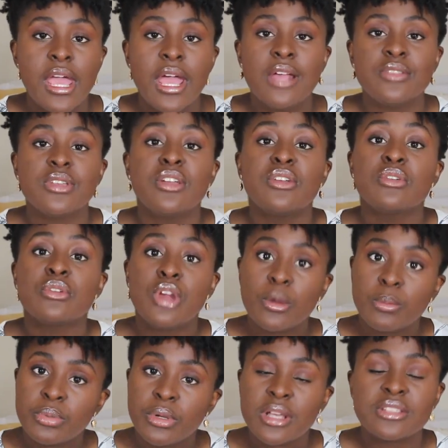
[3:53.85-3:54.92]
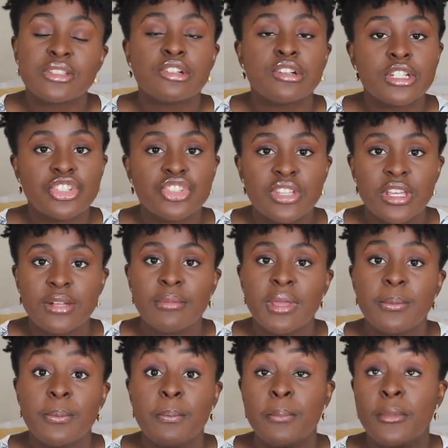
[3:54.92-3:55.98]
And so I grew up as Christian.
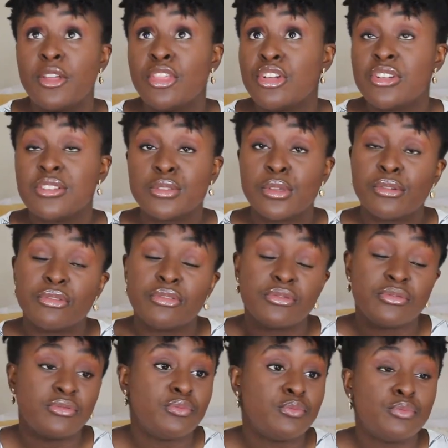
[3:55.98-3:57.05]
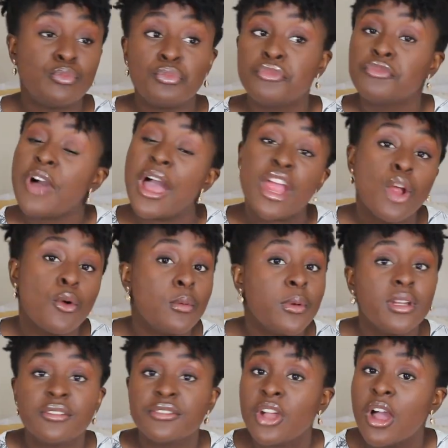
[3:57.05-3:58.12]
My mother is a
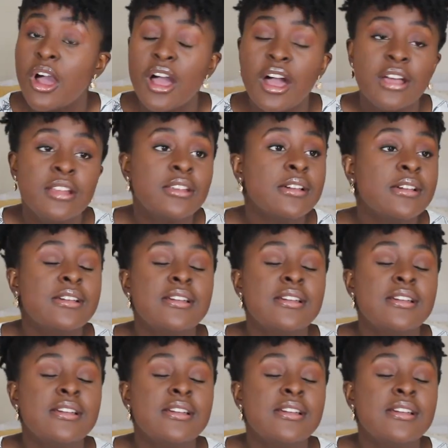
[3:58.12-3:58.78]
firewoman of God.